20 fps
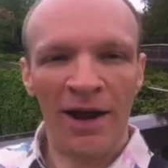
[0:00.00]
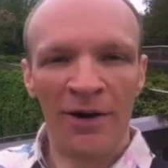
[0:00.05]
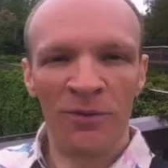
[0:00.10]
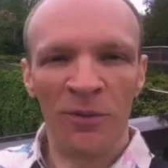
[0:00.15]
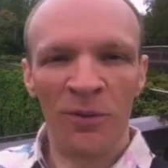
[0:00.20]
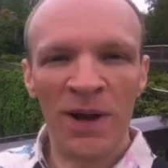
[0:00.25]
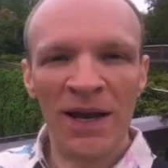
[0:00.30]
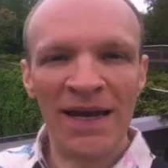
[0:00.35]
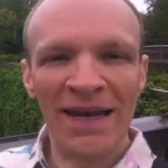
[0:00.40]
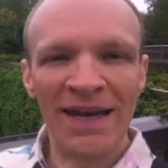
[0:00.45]

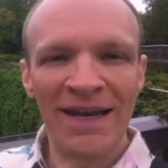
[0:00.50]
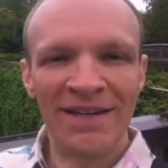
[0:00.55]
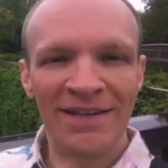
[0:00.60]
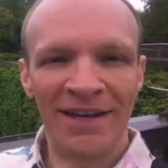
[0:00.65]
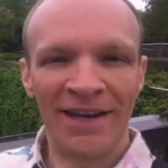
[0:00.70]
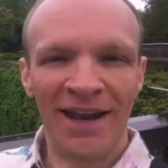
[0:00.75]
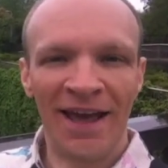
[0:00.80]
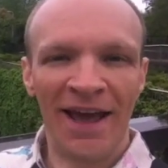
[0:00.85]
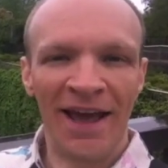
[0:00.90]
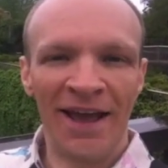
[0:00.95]
and windy
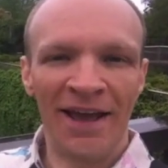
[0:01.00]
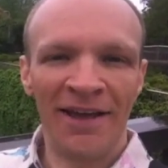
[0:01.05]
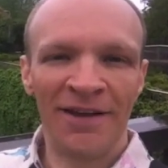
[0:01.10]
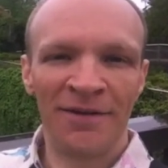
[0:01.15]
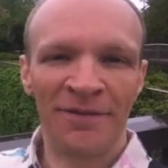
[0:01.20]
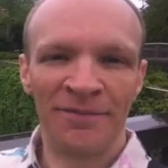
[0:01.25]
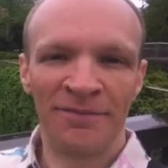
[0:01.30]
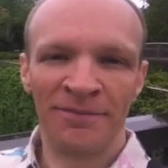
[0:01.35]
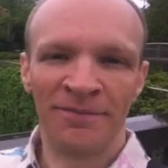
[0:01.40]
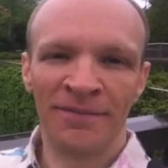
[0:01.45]
today,
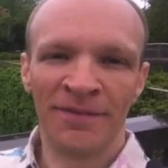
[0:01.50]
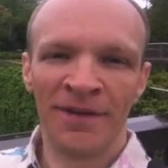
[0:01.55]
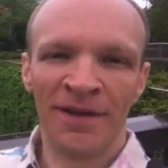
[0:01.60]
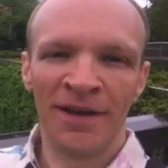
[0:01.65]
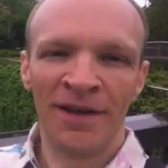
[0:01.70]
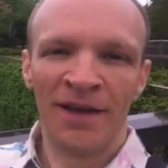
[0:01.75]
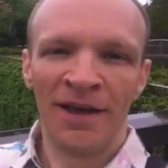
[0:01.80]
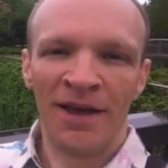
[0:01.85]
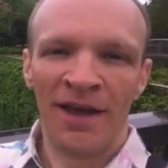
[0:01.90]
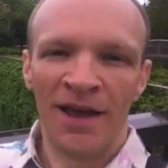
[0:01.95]

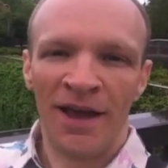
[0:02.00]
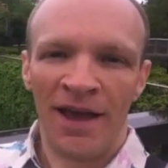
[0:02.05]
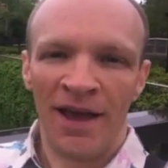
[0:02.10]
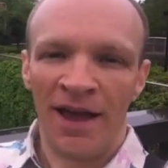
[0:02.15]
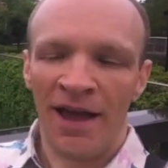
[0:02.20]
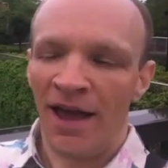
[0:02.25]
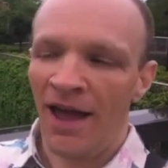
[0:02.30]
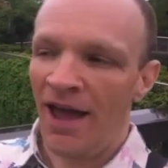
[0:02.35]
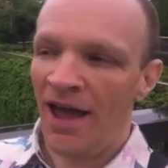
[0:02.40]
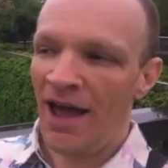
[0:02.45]

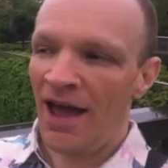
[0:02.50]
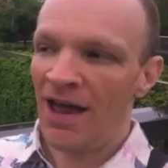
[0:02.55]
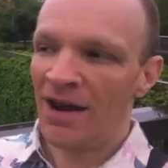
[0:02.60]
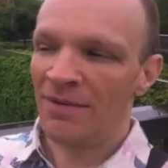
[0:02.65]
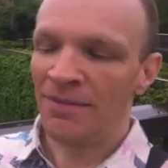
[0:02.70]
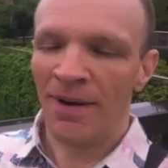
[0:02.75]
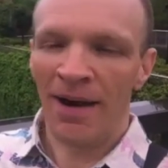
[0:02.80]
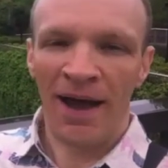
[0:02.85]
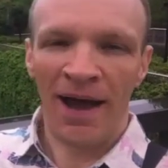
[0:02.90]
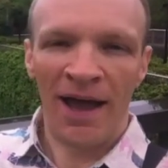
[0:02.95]
and
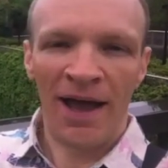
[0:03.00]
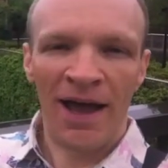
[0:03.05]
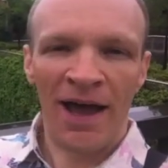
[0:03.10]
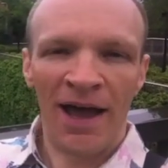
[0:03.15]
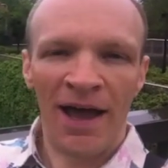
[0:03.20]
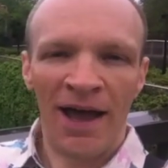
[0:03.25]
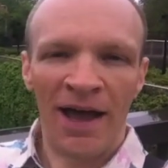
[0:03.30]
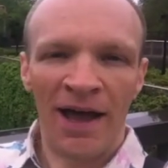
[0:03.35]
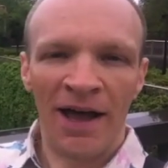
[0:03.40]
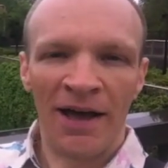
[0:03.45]
my
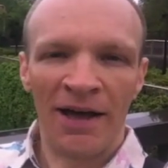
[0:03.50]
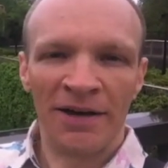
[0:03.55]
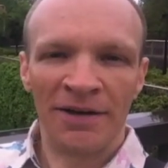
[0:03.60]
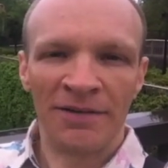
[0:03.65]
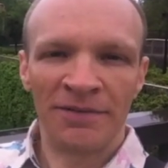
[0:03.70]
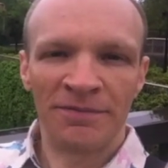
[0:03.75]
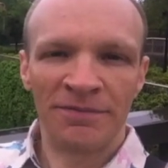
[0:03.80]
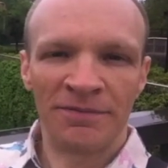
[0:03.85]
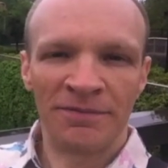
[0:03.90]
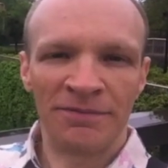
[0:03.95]

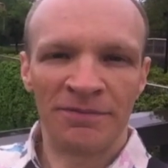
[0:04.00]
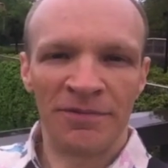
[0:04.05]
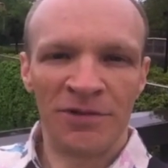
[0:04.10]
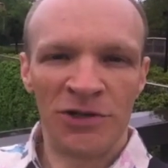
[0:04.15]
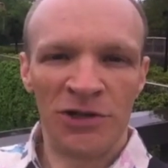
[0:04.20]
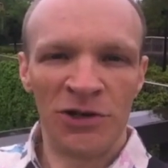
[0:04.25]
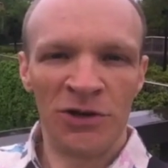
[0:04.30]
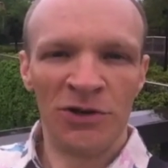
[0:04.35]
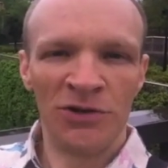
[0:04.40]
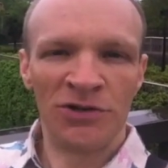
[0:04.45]

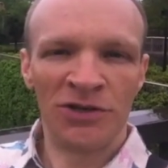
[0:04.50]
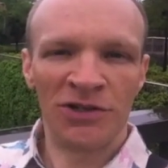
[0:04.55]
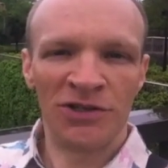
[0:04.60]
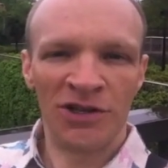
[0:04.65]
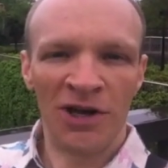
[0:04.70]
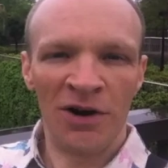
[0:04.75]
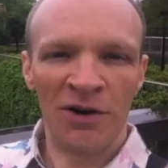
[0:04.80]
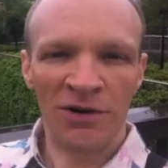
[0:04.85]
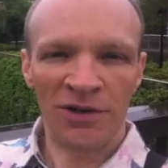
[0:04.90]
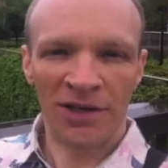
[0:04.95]
shoes are
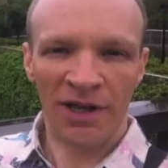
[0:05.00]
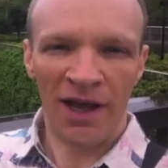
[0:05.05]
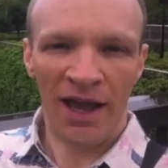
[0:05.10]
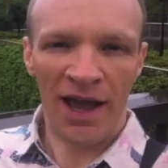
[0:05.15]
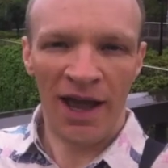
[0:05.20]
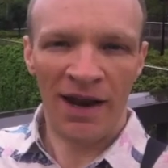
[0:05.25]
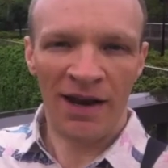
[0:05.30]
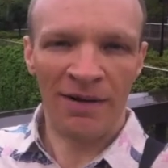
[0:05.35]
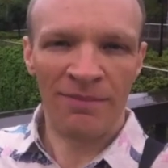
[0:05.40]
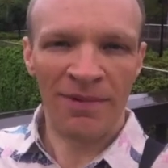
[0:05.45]
soaked,
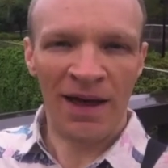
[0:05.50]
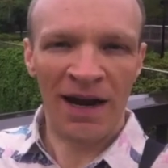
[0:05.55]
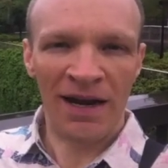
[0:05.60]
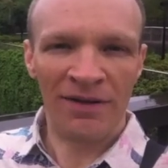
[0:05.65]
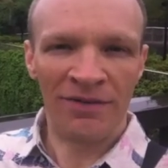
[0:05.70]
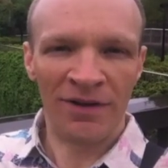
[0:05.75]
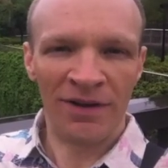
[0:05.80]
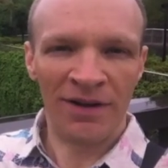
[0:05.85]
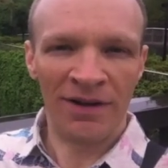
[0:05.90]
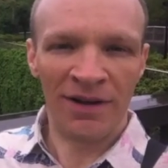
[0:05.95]
and I'm not
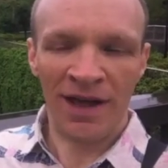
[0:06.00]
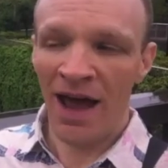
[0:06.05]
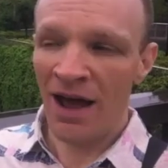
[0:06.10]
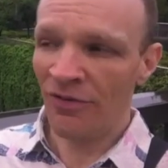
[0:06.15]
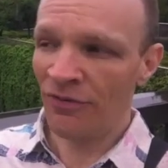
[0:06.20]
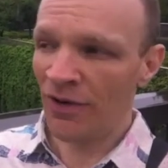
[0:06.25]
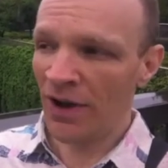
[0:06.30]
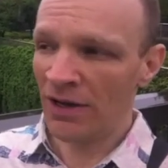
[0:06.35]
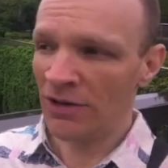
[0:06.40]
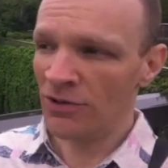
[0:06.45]
even
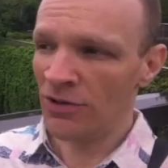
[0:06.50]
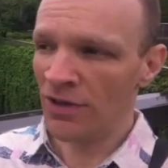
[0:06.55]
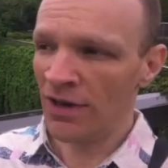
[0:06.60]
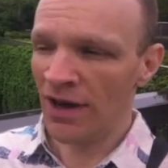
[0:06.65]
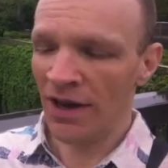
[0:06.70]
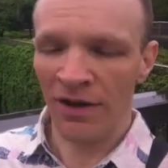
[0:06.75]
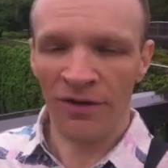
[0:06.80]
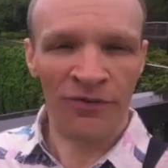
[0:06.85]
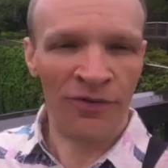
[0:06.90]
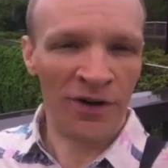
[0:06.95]
halfway to
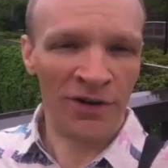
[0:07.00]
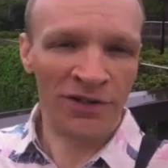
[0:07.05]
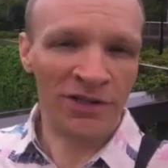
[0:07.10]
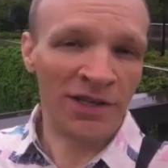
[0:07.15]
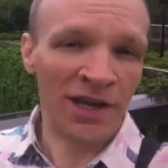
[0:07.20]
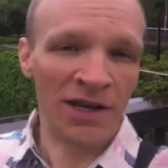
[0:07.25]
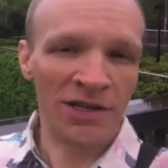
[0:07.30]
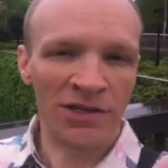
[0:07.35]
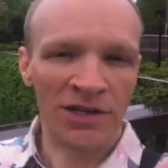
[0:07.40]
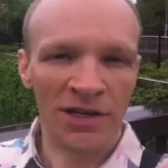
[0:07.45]
the first
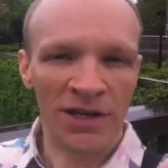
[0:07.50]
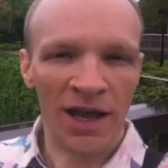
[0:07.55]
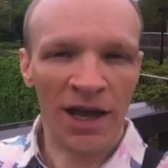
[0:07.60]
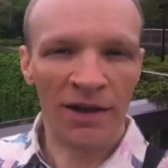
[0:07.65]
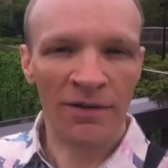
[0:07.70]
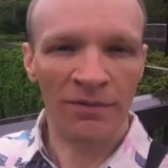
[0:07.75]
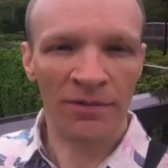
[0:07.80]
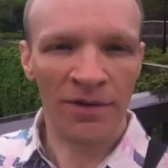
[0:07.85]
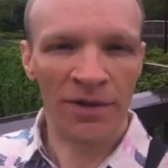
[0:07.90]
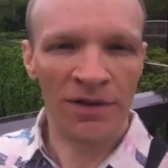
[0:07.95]
station
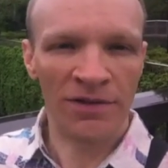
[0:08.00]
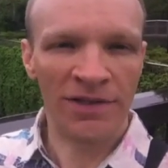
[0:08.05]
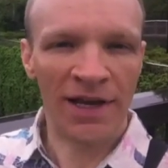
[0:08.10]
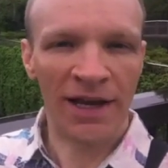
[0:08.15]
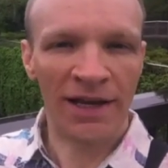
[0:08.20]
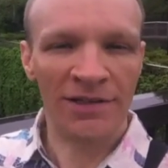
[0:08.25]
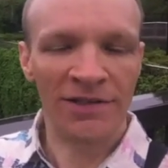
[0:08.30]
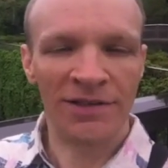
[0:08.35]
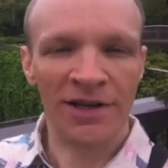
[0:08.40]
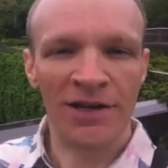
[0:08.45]
yet, or the
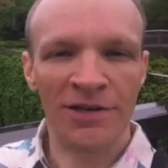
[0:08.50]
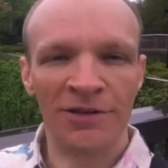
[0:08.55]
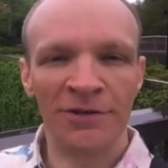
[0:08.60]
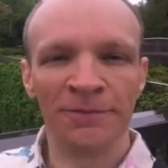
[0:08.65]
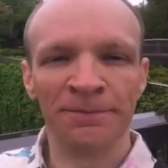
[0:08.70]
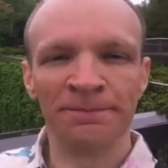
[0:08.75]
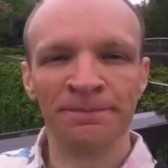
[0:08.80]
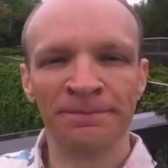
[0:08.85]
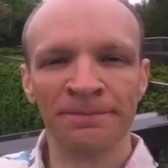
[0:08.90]
second station.